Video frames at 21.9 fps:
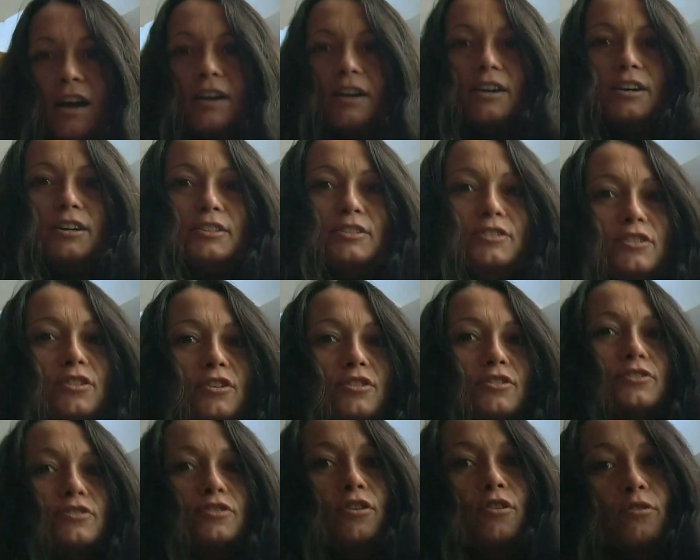'Cause
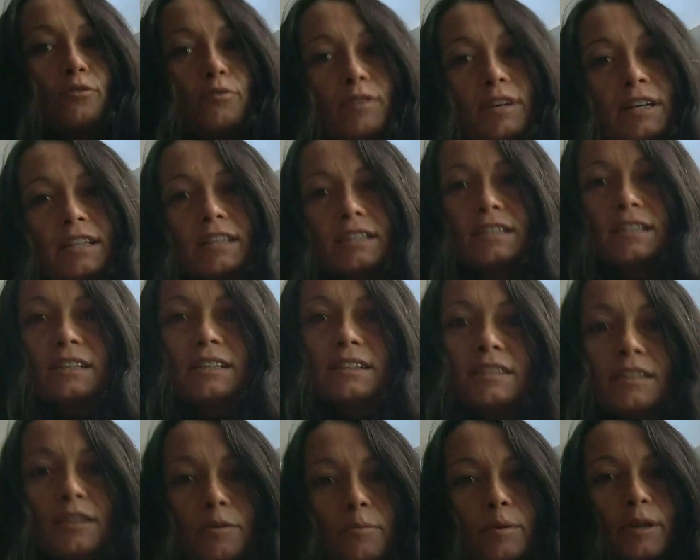there's no reason
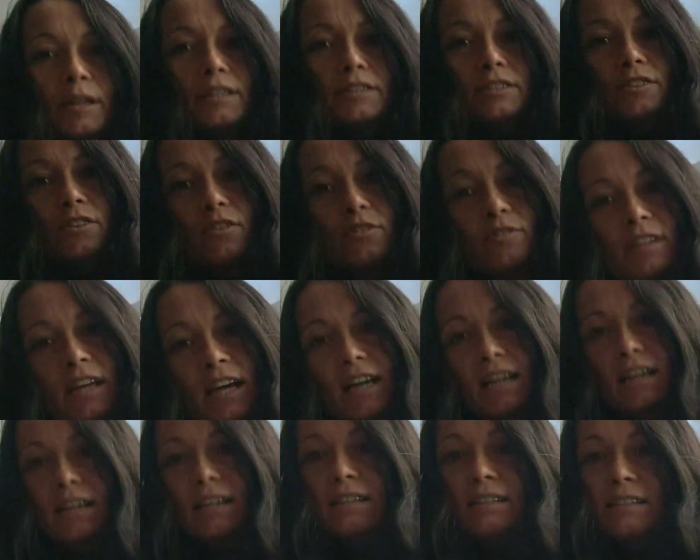to be so
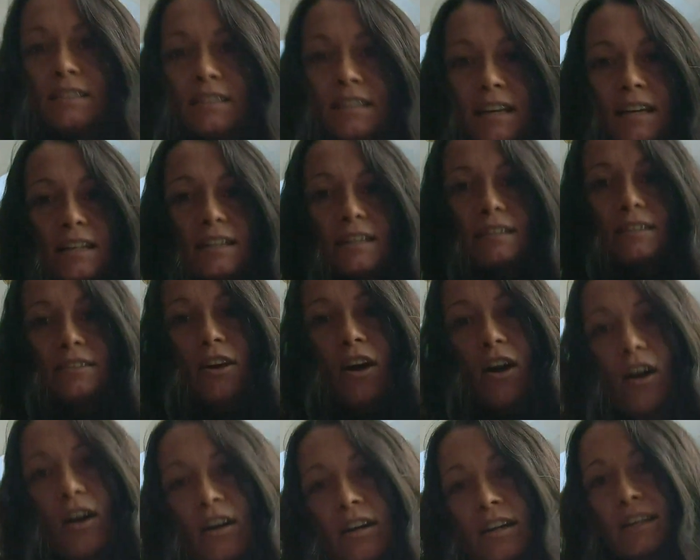dense and
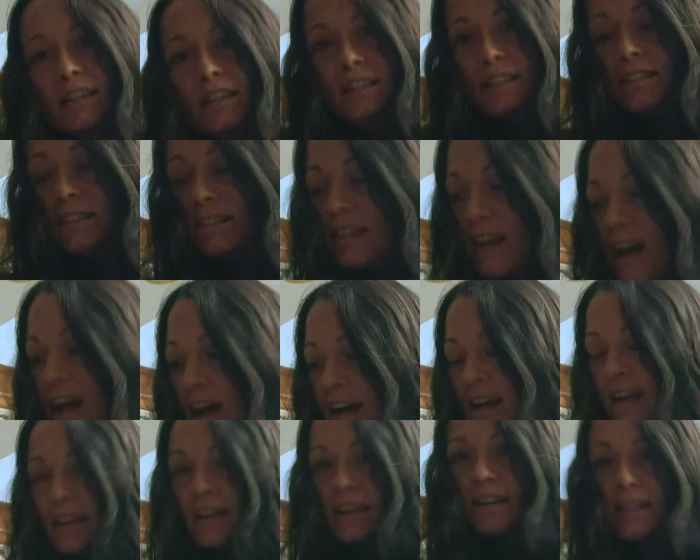dark
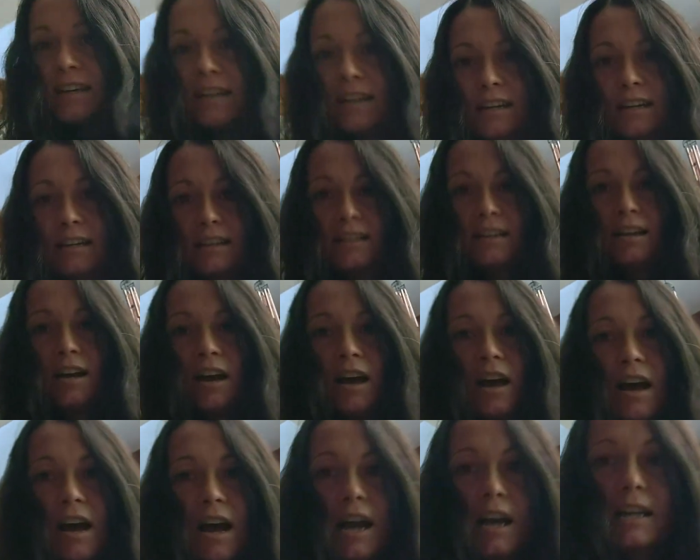inside.
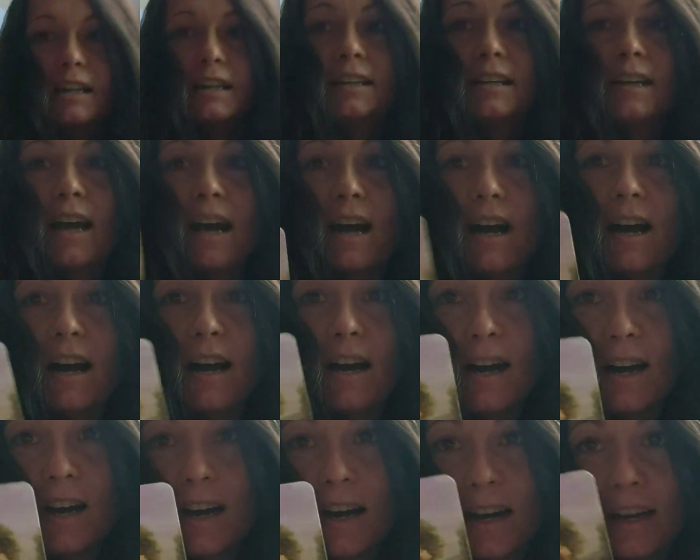
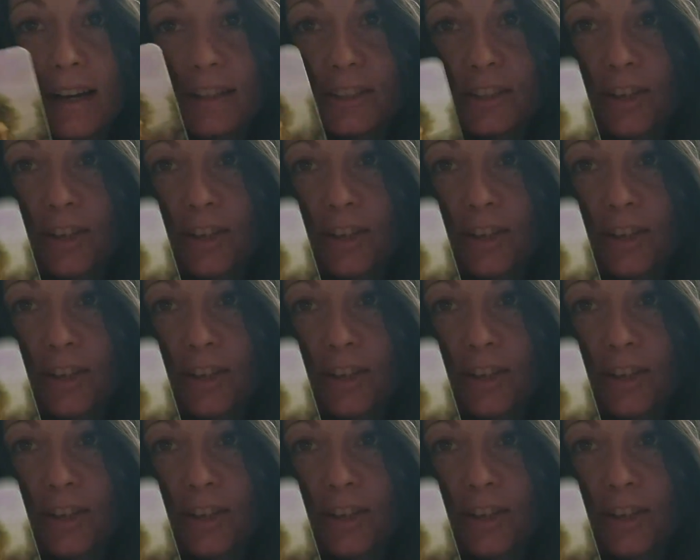Yeah,